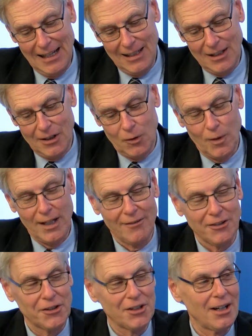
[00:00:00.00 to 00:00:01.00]
we
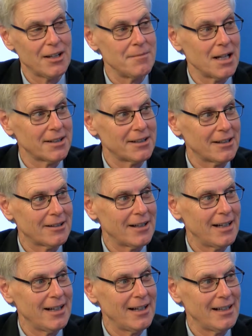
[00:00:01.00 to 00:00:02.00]
ever saw the
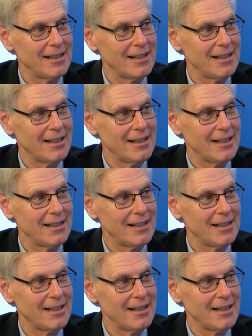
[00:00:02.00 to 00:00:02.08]
military.